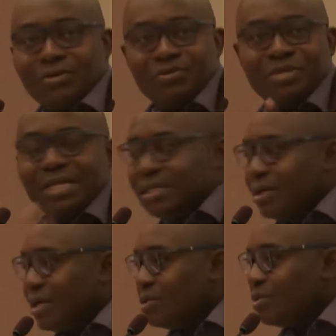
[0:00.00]
We've sent
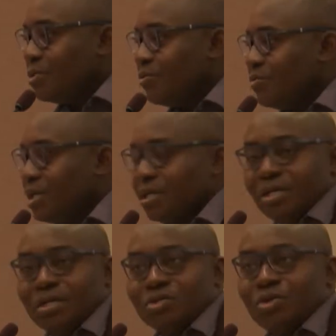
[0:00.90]
around some of the.
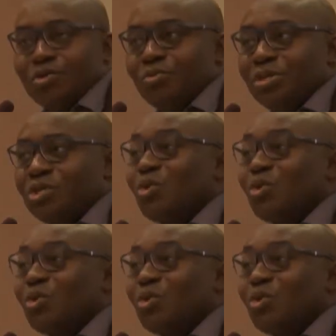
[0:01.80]
So it will be.